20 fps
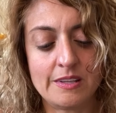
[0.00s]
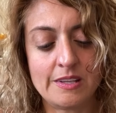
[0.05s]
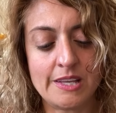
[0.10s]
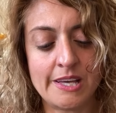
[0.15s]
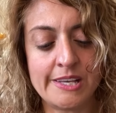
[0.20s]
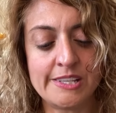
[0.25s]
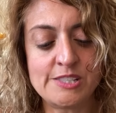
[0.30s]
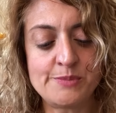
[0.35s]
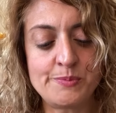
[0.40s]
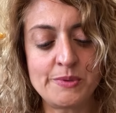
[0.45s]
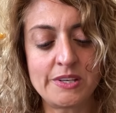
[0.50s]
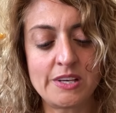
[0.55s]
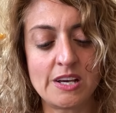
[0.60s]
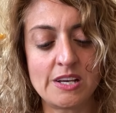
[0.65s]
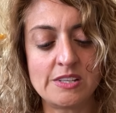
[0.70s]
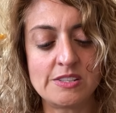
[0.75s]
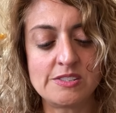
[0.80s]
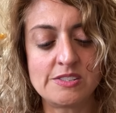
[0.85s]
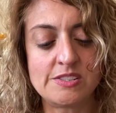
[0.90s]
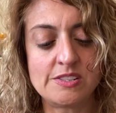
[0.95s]
it's
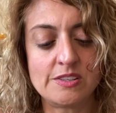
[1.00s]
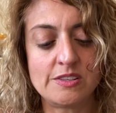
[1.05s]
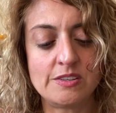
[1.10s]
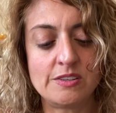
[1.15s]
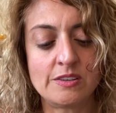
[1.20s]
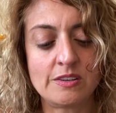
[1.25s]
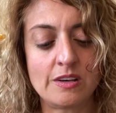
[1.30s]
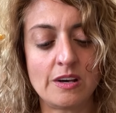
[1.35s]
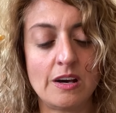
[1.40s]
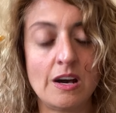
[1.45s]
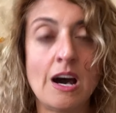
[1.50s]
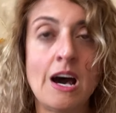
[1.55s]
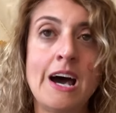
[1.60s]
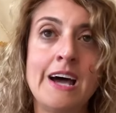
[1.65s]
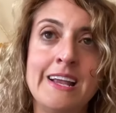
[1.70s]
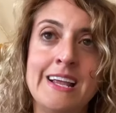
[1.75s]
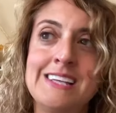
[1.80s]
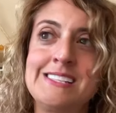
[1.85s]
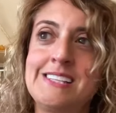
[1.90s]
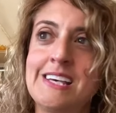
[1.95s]
because
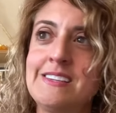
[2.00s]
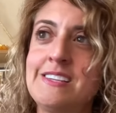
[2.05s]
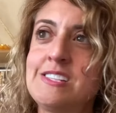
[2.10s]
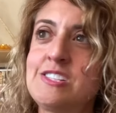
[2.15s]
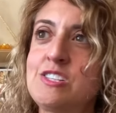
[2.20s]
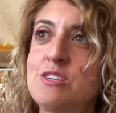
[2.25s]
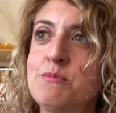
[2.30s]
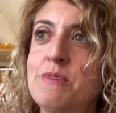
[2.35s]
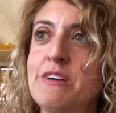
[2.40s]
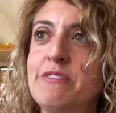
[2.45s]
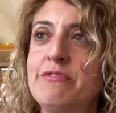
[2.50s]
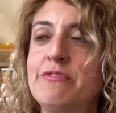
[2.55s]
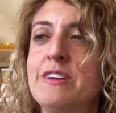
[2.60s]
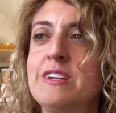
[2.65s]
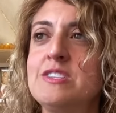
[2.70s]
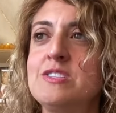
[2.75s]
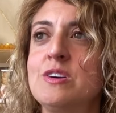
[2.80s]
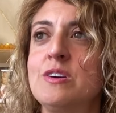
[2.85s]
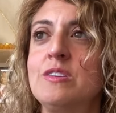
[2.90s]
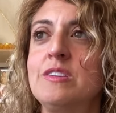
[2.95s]
and i said this to my
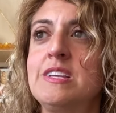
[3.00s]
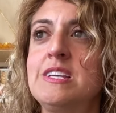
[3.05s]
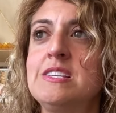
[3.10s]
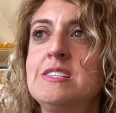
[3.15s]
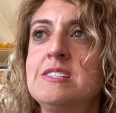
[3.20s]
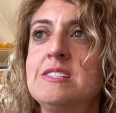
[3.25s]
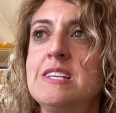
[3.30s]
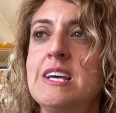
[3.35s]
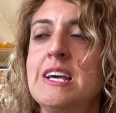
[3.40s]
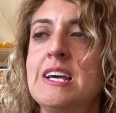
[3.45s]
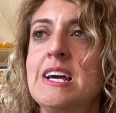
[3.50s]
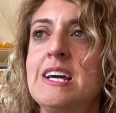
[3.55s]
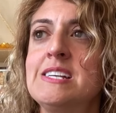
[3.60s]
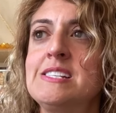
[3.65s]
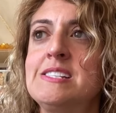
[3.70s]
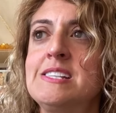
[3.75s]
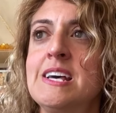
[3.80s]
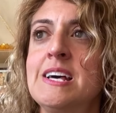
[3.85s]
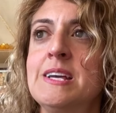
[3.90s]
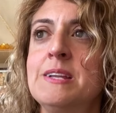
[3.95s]
friend darlene today i
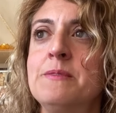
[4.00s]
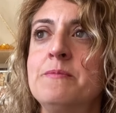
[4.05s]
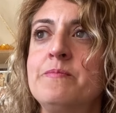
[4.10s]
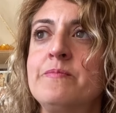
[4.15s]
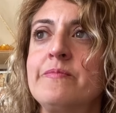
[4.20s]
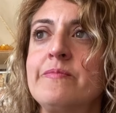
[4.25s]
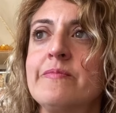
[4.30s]
said